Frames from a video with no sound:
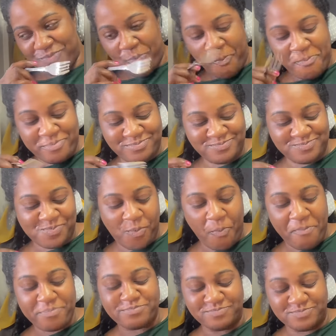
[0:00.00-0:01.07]
The pie?
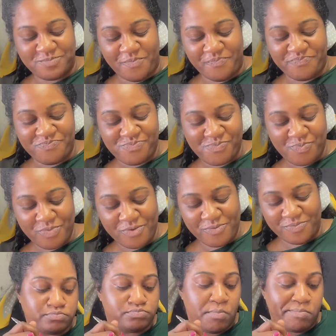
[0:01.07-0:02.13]

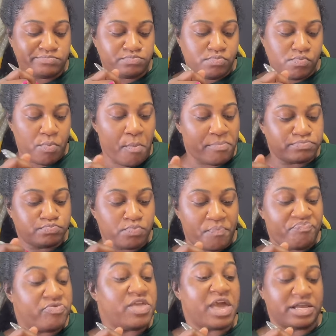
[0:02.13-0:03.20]
This is not that dry,
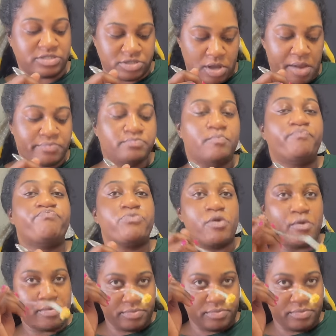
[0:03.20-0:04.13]
but yes. It's a holy shape.